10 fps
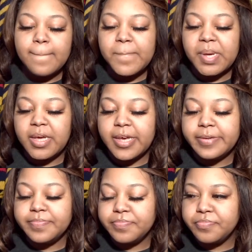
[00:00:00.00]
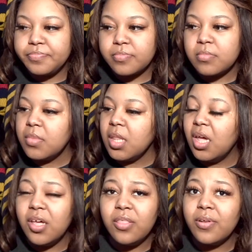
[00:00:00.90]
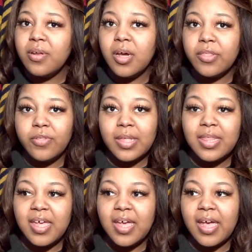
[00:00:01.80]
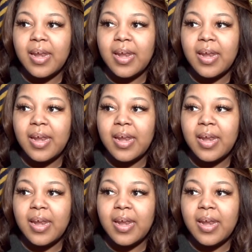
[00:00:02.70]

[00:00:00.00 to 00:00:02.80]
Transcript: but other other than that and